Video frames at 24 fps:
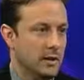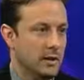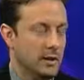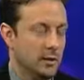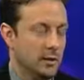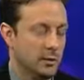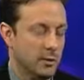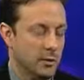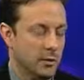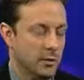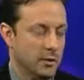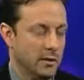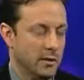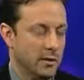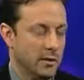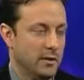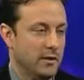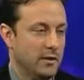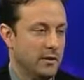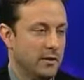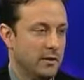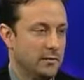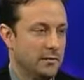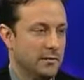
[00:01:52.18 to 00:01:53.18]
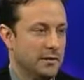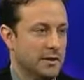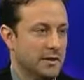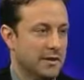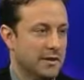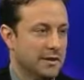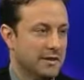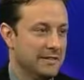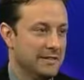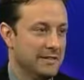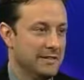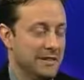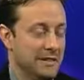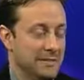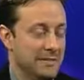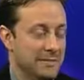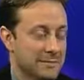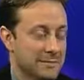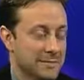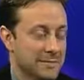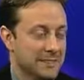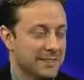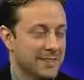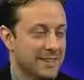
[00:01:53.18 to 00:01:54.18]
I'm wearing it here tonight,
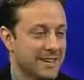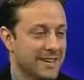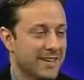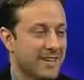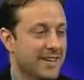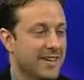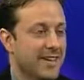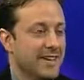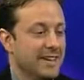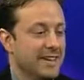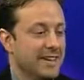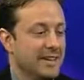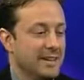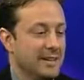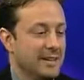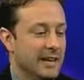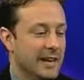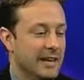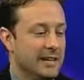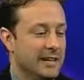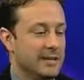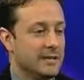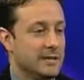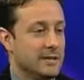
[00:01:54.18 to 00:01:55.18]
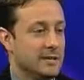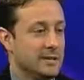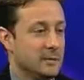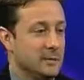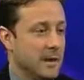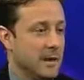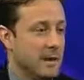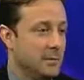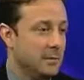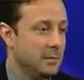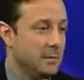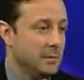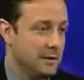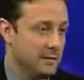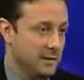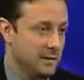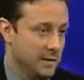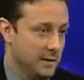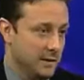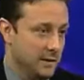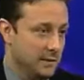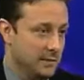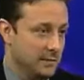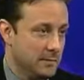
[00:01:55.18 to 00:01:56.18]
but it has the maple
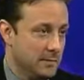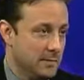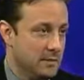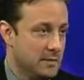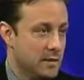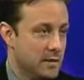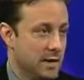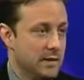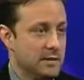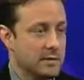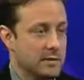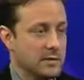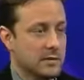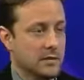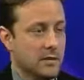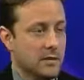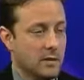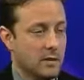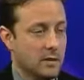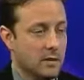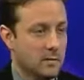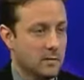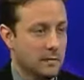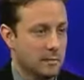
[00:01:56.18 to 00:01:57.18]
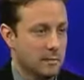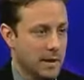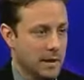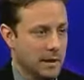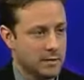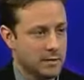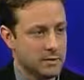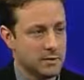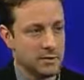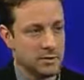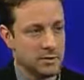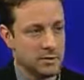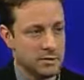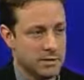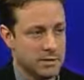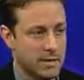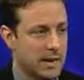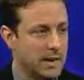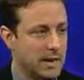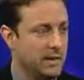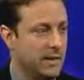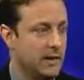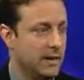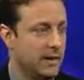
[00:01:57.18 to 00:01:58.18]
leaf in it. So that's our master
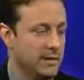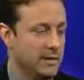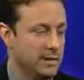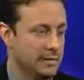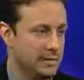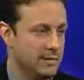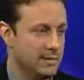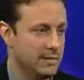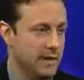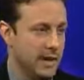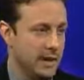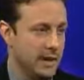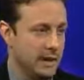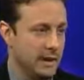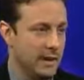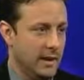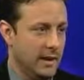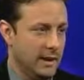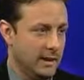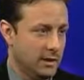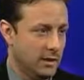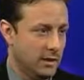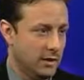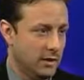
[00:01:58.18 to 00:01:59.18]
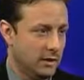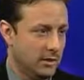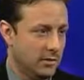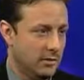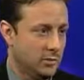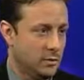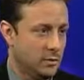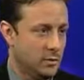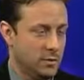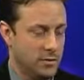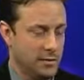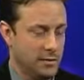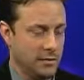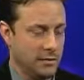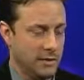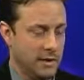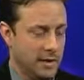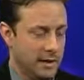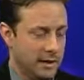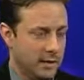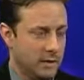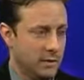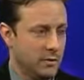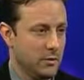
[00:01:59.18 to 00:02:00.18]
stylized N icon with
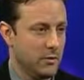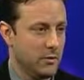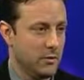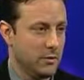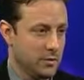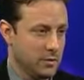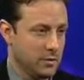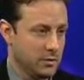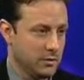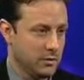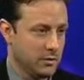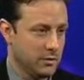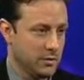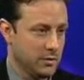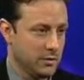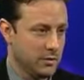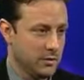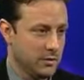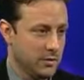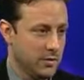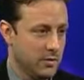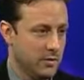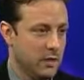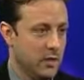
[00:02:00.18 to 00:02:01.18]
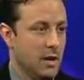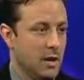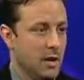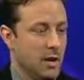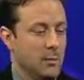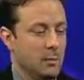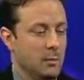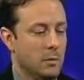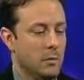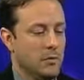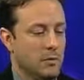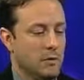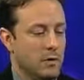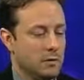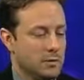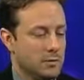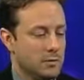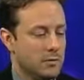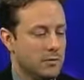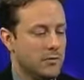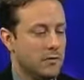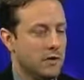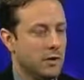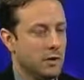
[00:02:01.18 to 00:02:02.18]
Niagara Original under it. But we've
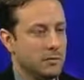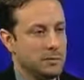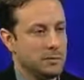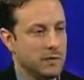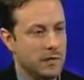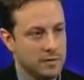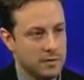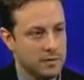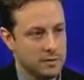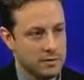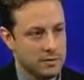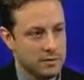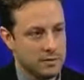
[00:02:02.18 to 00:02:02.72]
also developed other